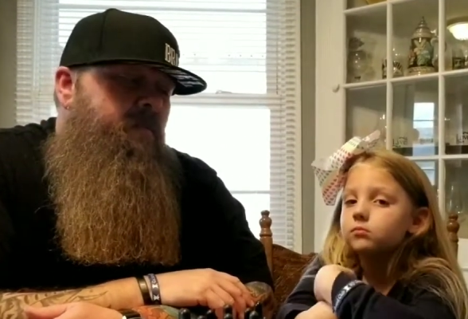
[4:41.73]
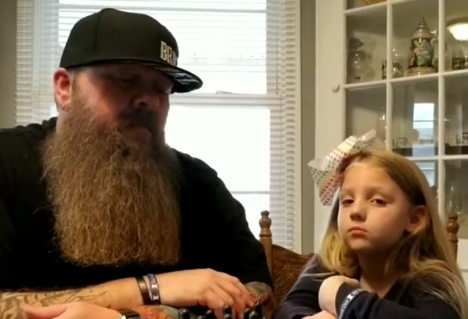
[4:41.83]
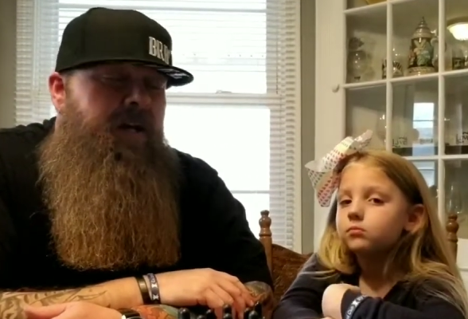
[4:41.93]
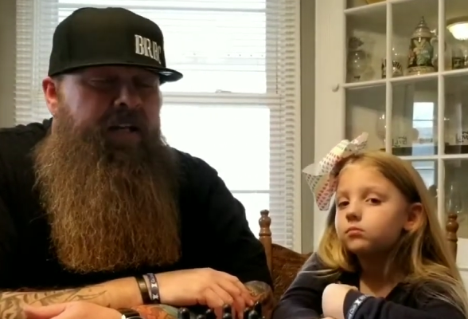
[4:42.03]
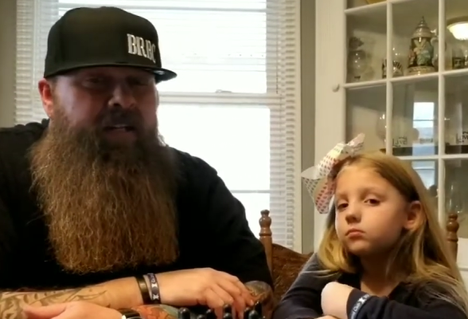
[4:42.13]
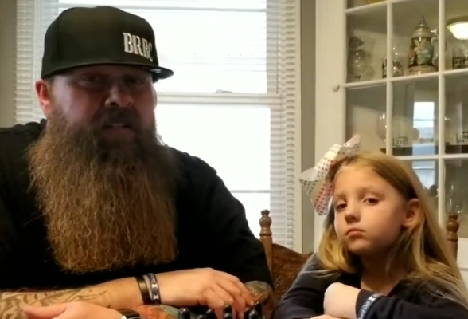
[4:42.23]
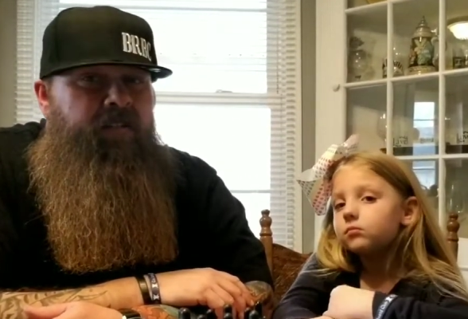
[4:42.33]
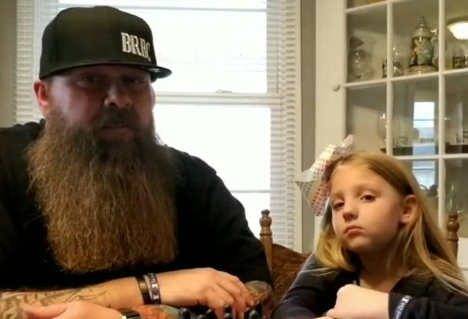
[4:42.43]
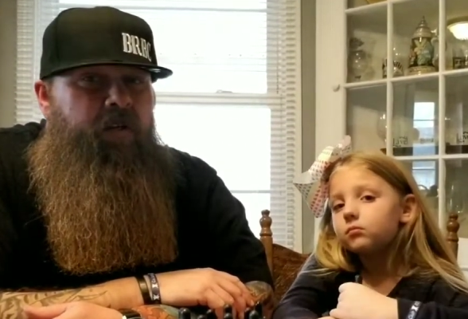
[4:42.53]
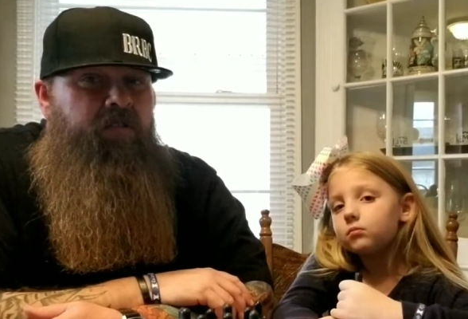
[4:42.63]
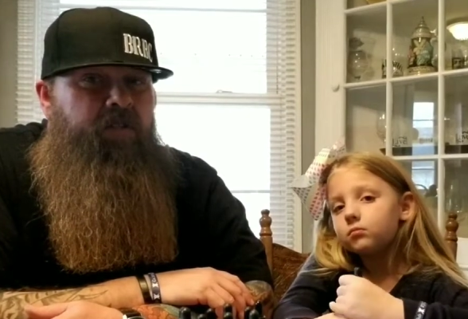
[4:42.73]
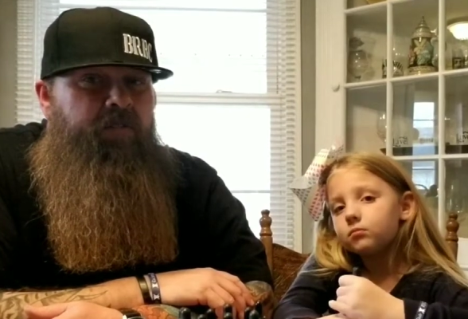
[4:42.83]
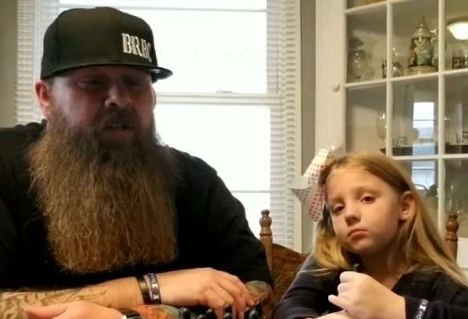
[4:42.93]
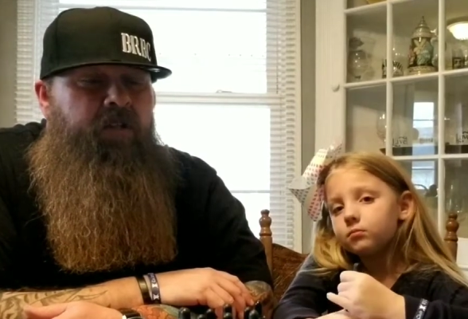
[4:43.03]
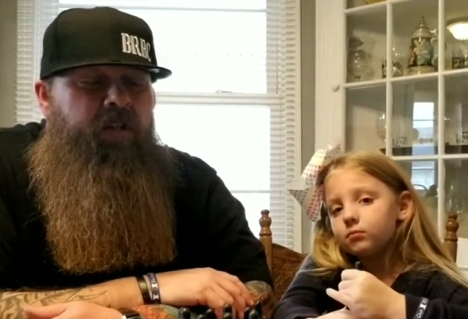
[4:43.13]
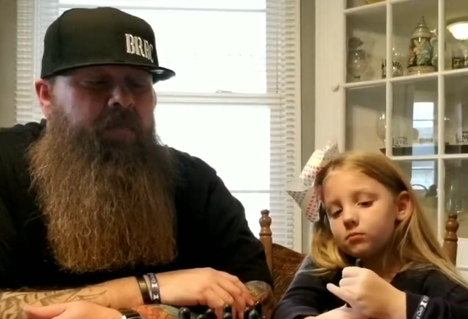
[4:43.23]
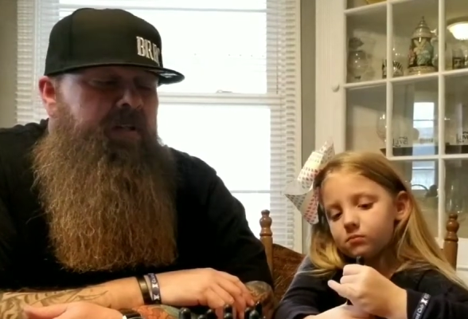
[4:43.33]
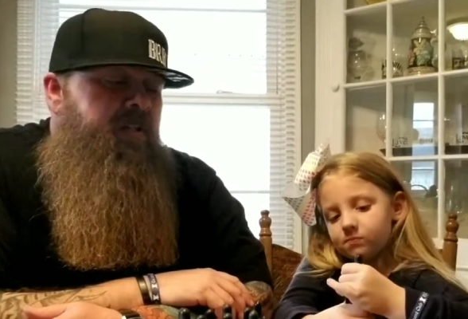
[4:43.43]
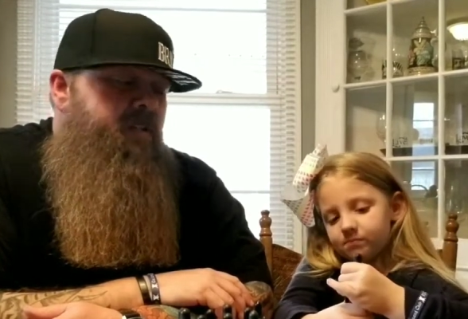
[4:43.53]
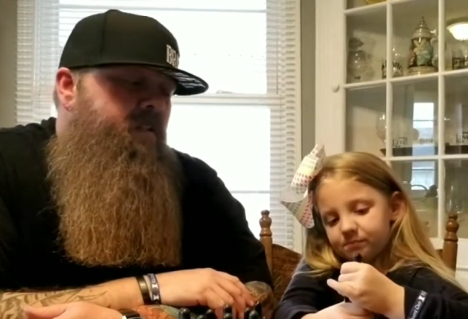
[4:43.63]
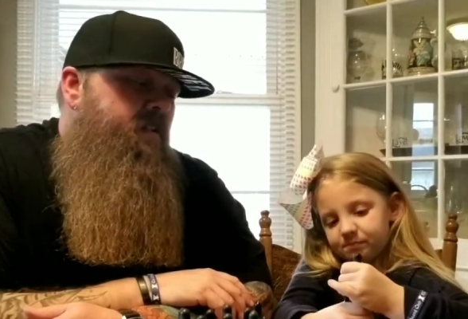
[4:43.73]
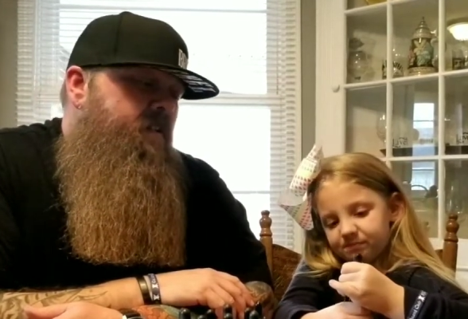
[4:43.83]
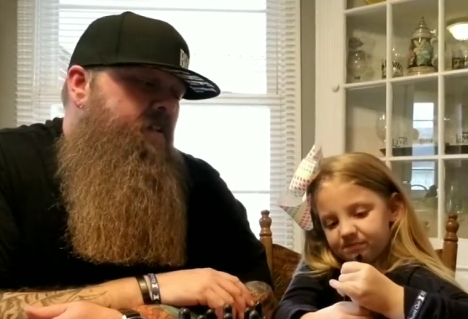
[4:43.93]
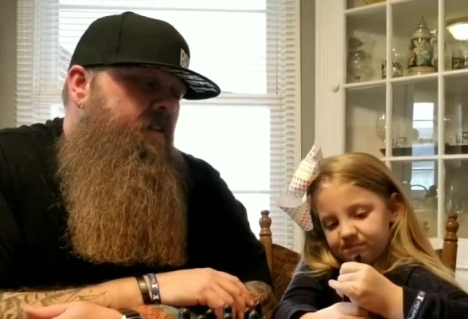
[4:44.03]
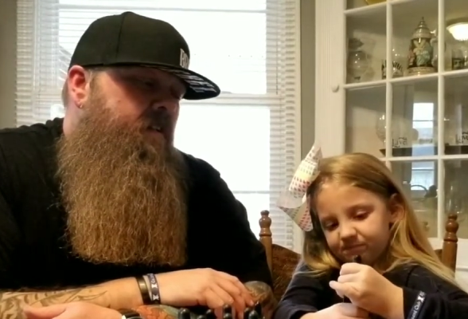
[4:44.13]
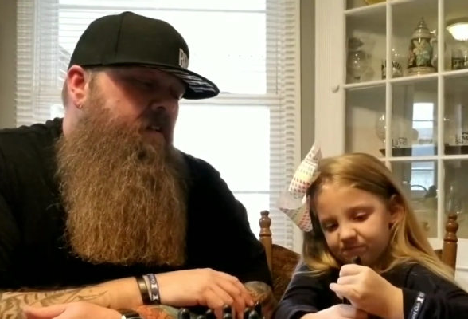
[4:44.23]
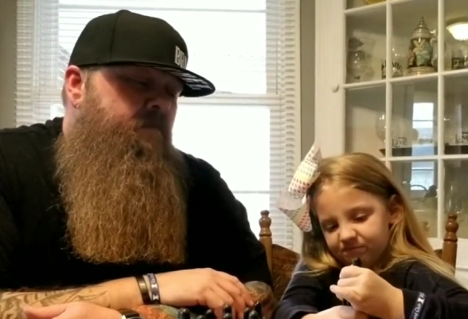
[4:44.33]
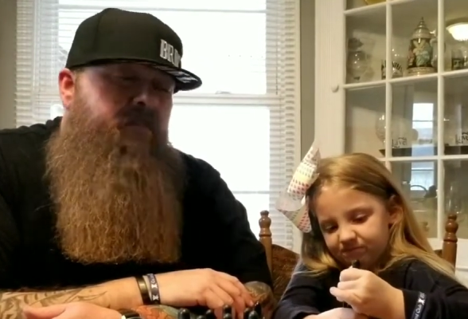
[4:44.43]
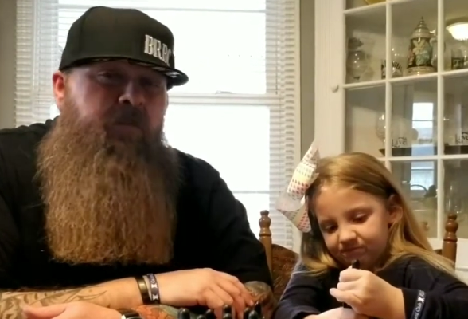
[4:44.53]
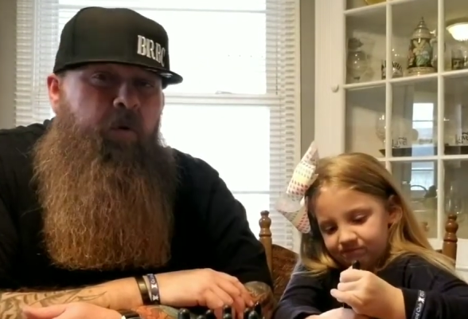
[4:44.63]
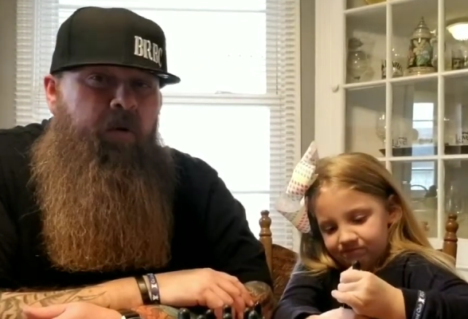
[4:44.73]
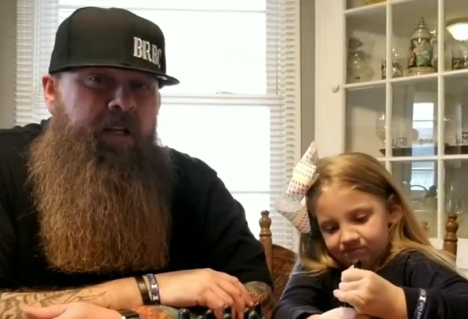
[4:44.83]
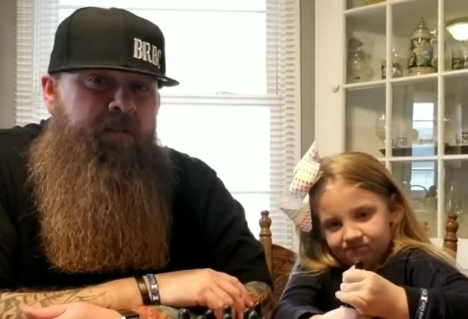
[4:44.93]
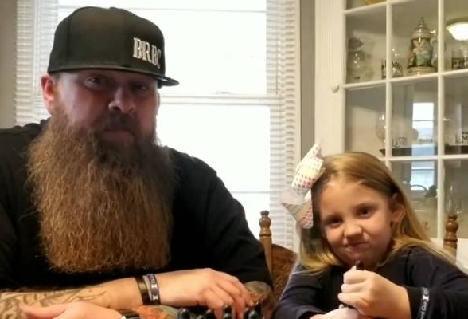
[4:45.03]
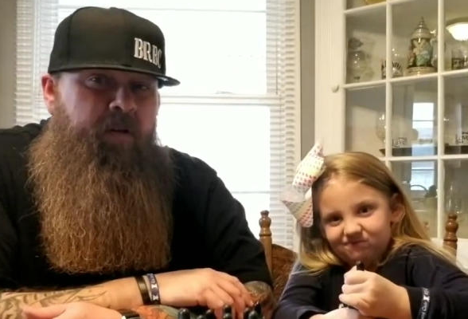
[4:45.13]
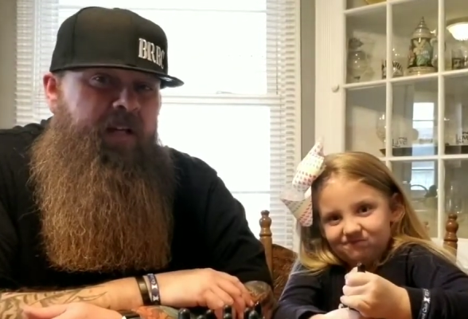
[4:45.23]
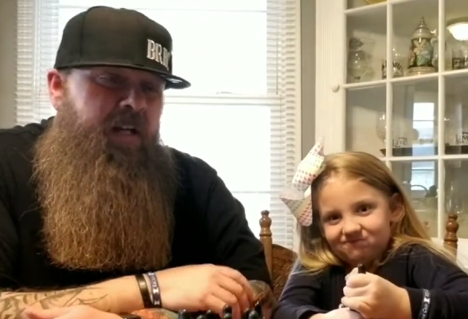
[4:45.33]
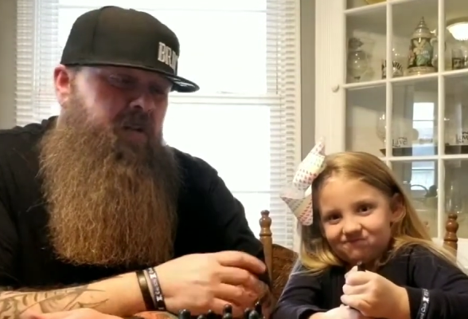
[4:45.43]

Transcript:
Speaker 1: from Mike, the Boston Beard Company, before he put